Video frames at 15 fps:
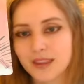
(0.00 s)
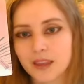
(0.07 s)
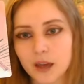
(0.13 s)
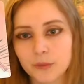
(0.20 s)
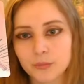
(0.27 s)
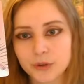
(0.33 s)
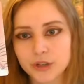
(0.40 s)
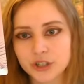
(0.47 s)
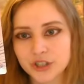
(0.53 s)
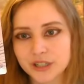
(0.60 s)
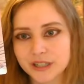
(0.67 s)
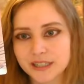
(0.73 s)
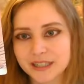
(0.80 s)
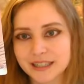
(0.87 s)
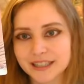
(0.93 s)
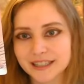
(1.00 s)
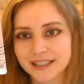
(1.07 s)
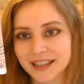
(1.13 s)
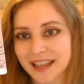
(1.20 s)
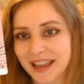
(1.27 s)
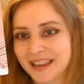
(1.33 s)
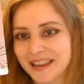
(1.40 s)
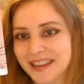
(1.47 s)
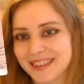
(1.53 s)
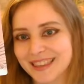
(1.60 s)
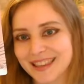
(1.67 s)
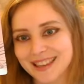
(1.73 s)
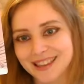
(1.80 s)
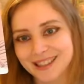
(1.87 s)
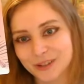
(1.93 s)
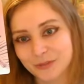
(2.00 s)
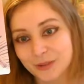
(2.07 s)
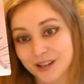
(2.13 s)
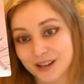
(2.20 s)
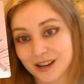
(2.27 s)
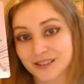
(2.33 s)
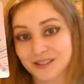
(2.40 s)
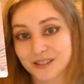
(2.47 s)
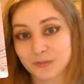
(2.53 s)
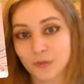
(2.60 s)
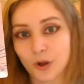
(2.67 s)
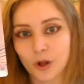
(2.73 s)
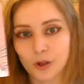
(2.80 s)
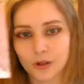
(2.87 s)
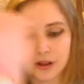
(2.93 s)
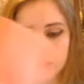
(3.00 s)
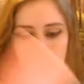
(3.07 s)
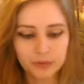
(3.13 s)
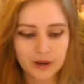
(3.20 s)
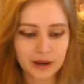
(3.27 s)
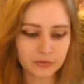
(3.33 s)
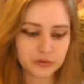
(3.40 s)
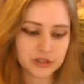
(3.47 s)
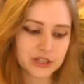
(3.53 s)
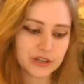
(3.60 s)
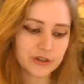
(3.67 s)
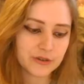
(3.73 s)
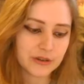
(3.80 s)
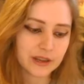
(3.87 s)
appreciating anything, no matter how small, around you,